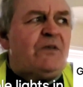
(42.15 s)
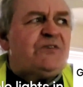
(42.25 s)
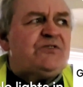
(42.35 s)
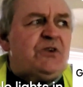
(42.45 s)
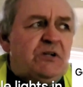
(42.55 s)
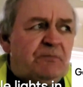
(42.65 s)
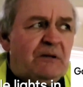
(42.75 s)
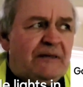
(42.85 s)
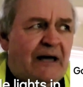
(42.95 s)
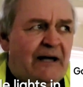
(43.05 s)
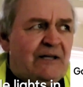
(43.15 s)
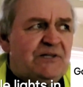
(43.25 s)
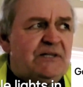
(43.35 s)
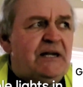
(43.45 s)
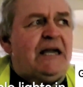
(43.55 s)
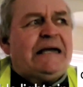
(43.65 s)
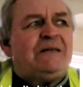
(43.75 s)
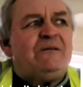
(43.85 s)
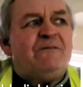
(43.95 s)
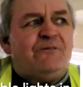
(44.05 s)
with suitable lights
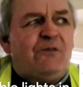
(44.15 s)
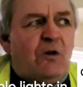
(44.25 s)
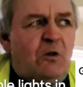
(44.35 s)
in